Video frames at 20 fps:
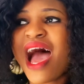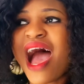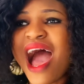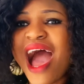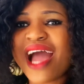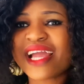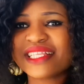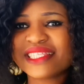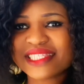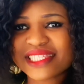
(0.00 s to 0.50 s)

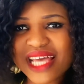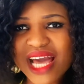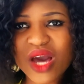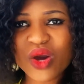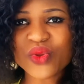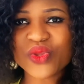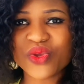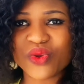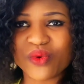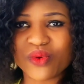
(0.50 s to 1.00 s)
I
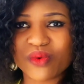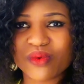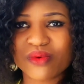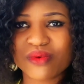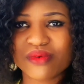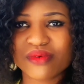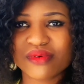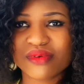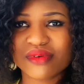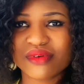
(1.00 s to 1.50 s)
tell you,
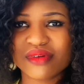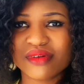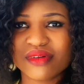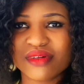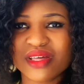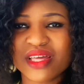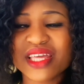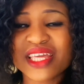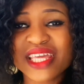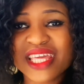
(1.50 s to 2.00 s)

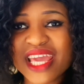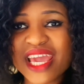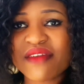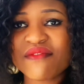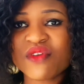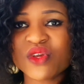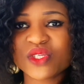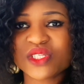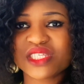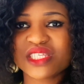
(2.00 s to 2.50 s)
give
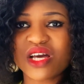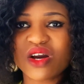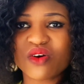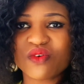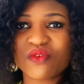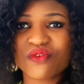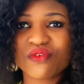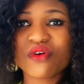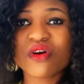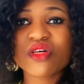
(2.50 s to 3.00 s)

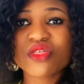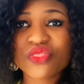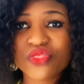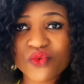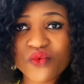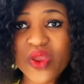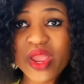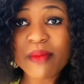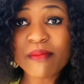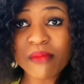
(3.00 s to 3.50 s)
yourself
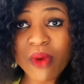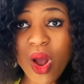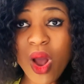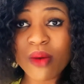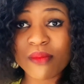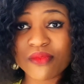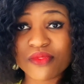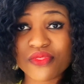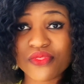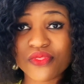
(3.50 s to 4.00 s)
3
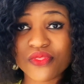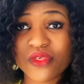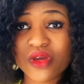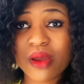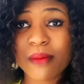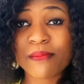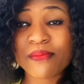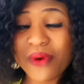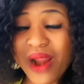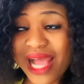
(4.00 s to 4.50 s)
months
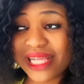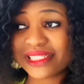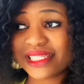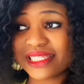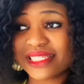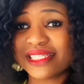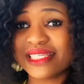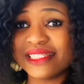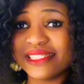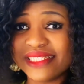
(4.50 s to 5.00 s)

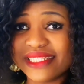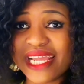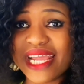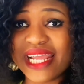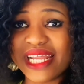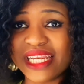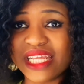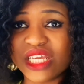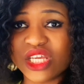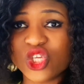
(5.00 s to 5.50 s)
practicing
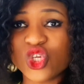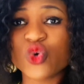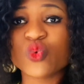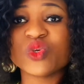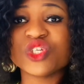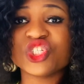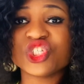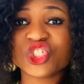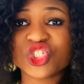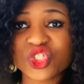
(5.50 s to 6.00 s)
daily. You
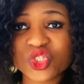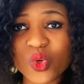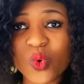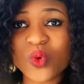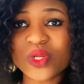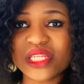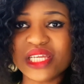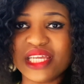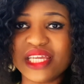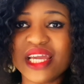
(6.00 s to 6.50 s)
will
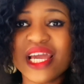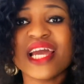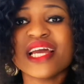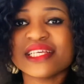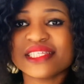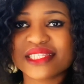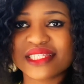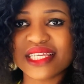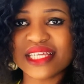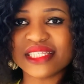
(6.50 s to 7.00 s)
surely
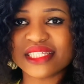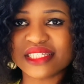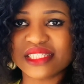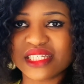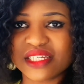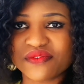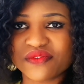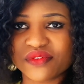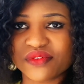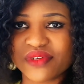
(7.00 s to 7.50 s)
see the
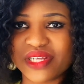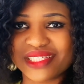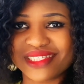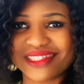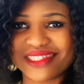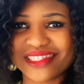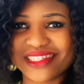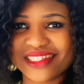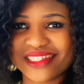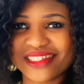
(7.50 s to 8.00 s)

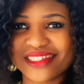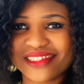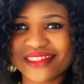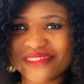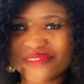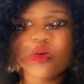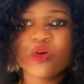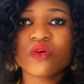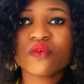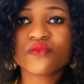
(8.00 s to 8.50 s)
difference.
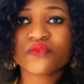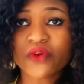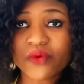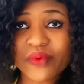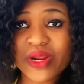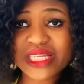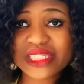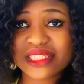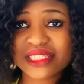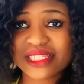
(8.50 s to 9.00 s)
For
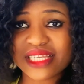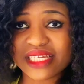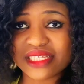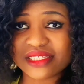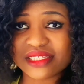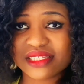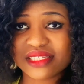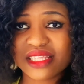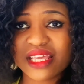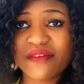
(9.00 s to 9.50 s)

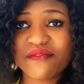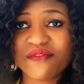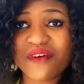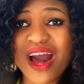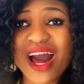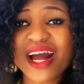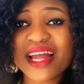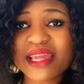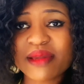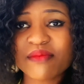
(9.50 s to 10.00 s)
instance, if
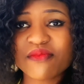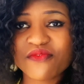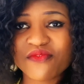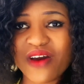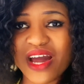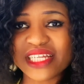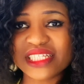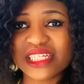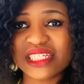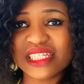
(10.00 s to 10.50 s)
I am
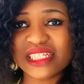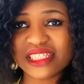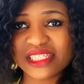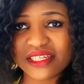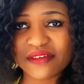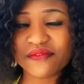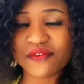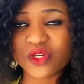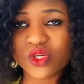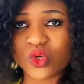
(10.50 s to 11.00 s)
finding it
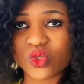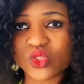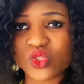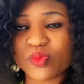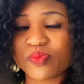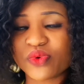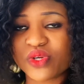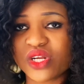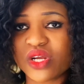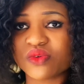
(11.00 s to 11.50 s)
difficult to
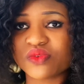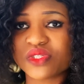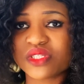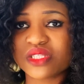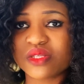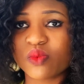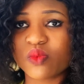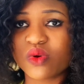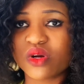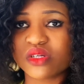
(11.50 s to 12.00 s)
pronounce
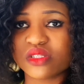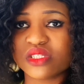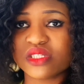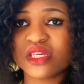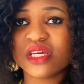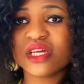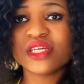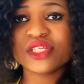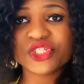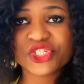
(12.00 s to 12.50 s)
the word
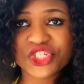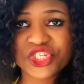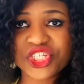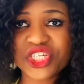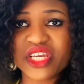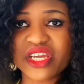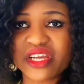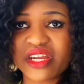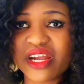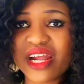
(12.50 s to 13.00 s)

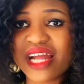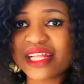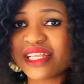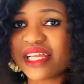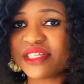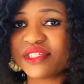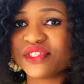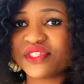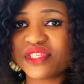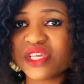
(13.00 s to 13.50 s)
cheer and
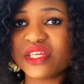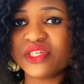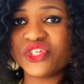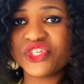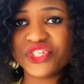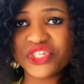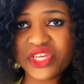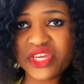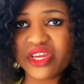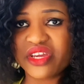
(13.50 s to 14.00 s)
I say
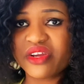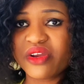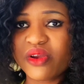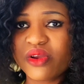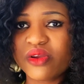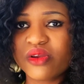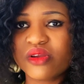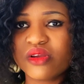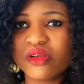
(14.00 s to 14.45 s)
sheer,